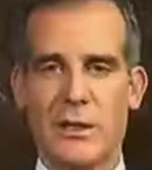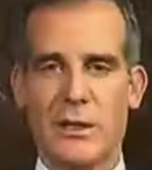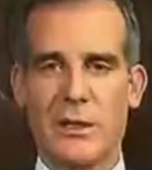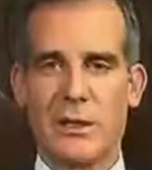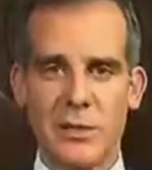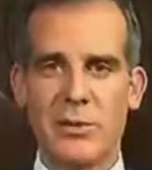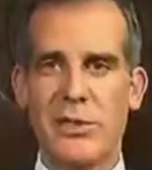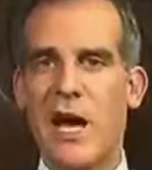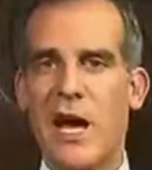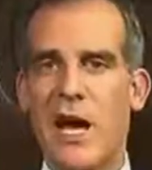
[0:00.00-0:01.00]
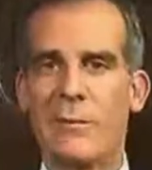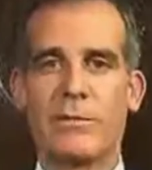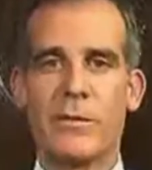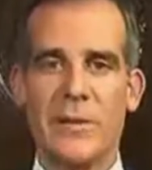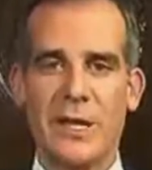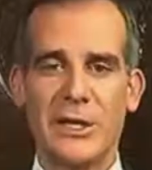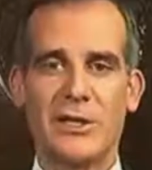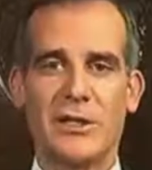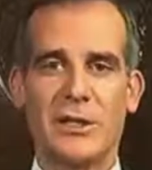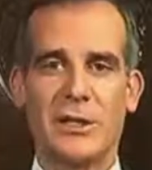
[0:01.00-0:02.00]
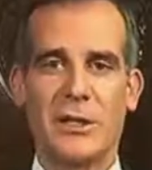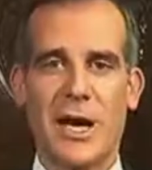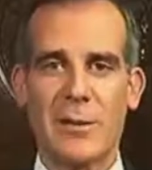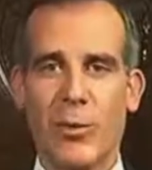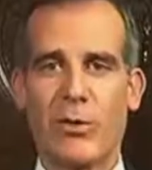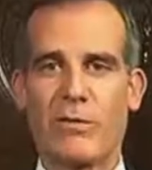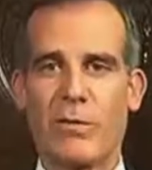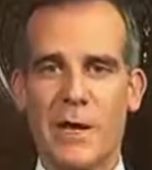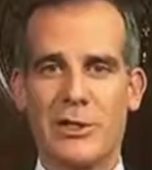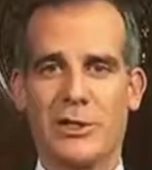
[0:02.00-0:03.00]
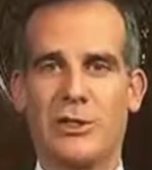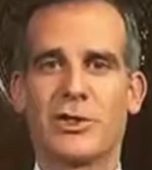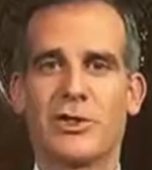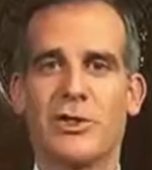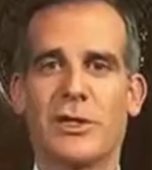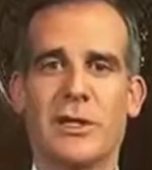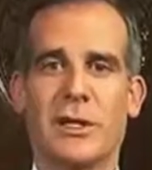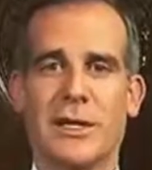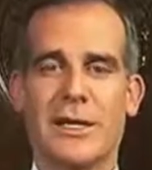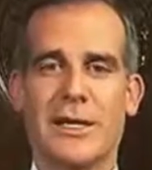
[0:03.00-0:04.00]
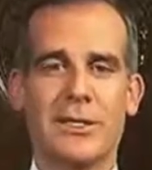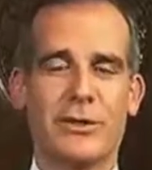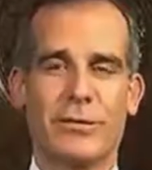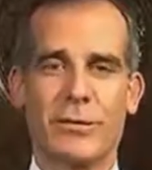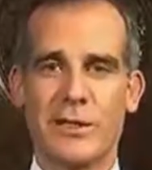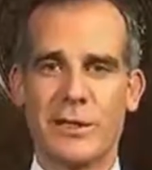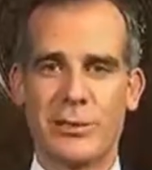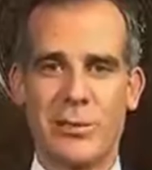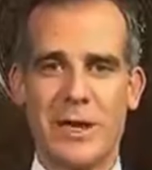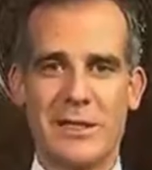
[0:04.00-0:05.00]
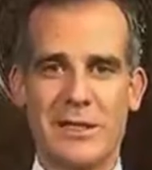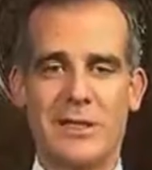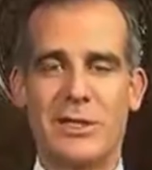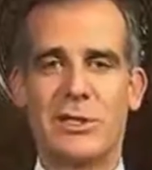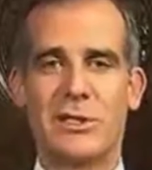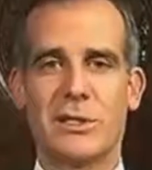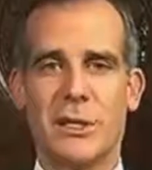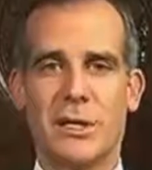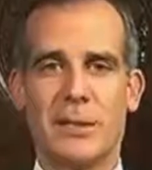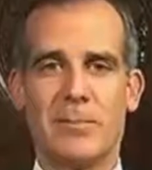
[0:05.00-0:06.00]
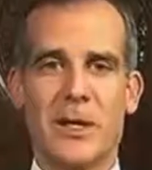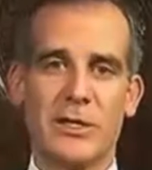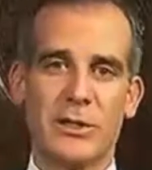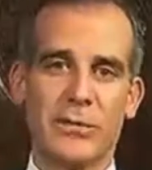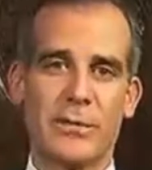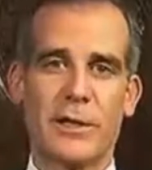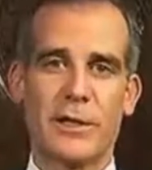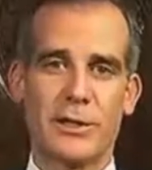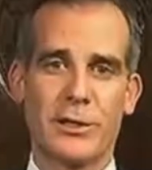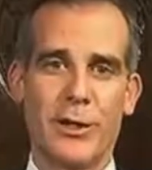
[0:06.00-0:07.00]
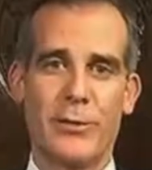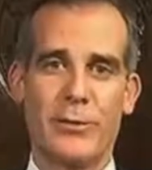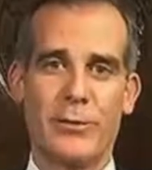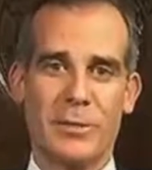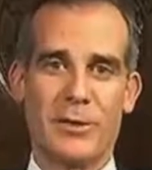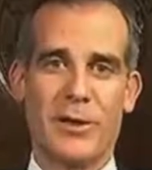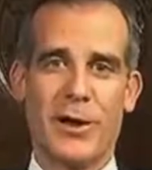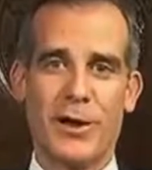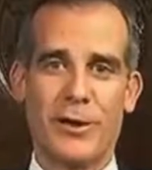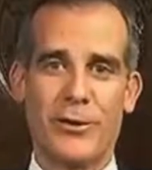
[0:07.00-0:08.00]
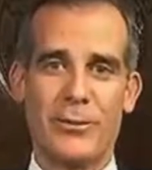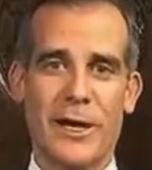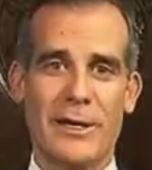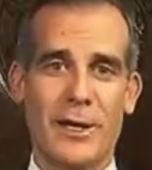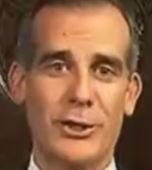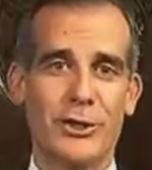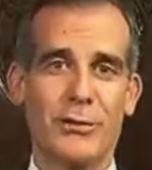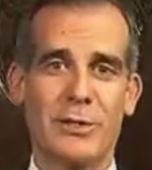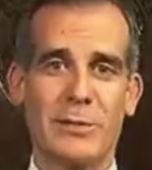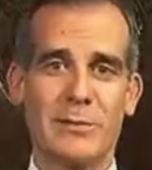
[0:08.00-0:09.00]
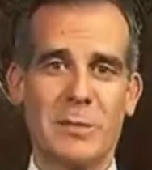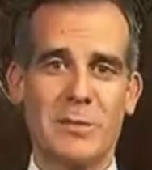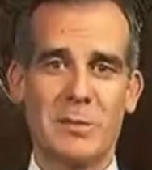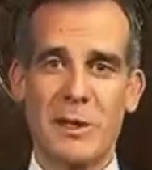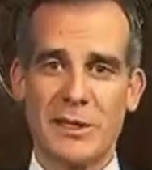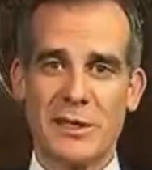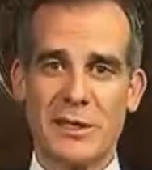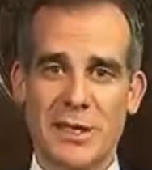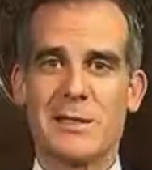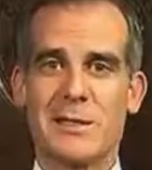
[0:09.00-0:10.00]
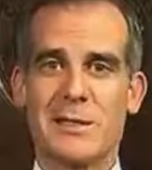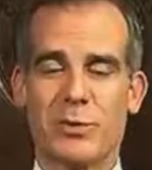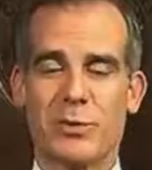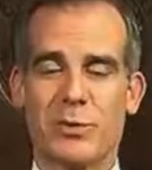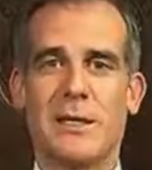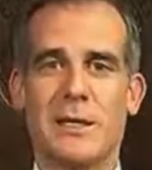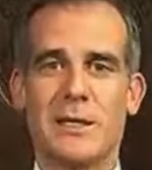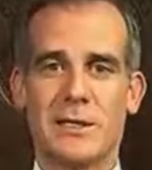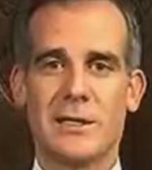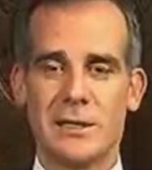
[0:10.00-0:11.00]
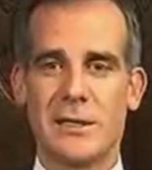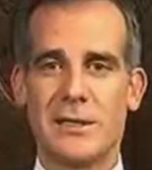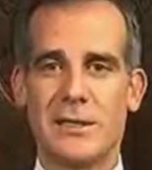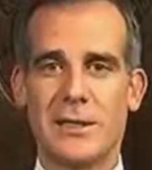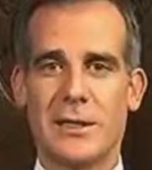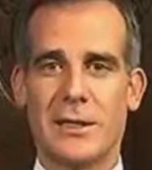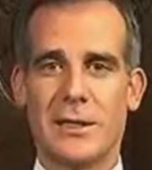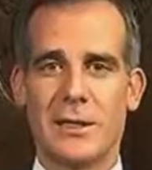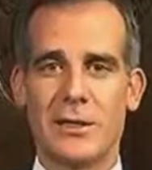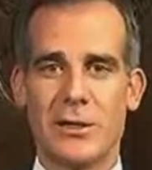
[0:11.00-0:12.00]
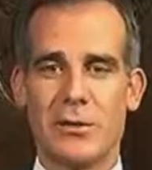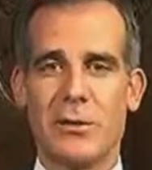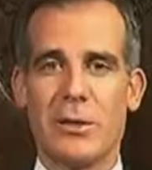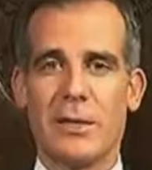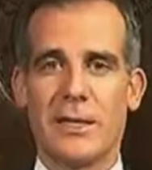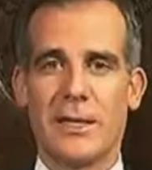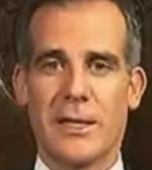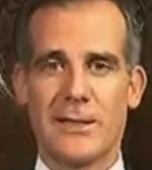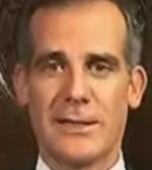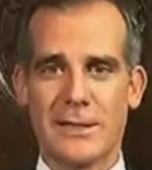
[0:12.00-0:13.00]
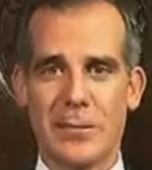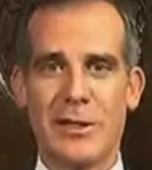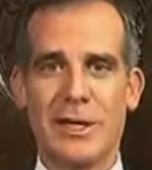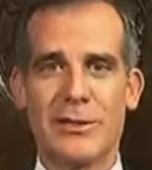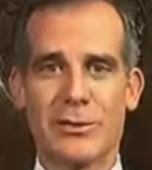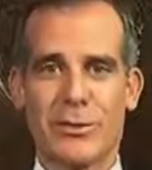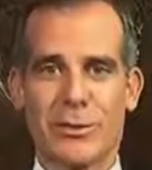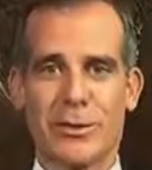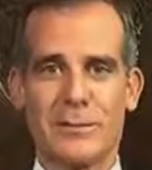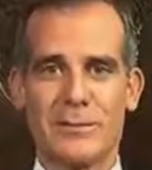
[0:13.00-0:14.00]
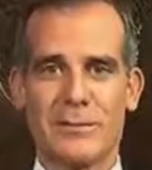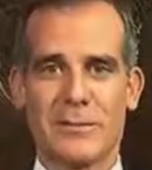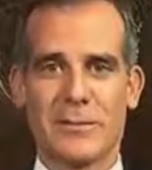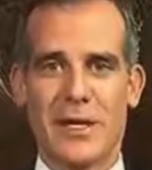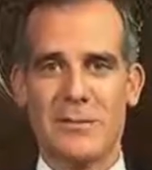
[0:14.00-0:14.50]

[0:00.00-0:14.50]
We simply have more information, and more information is good. It's good for us as we make decisions. It's good for us to know who people are who might not show symptoms but can spread this disease. So it's a double-edged sword. It